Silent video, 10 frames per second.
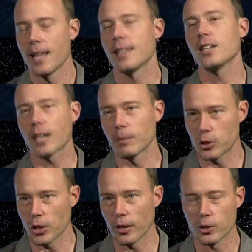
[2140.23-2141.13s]
Then you come to
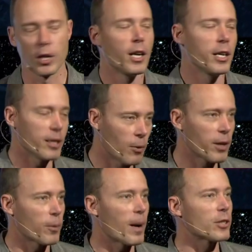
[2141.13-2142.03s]
church, you go
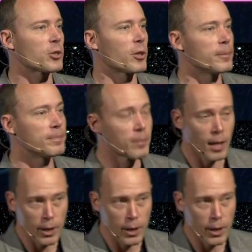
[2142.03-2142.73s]
into the restroom,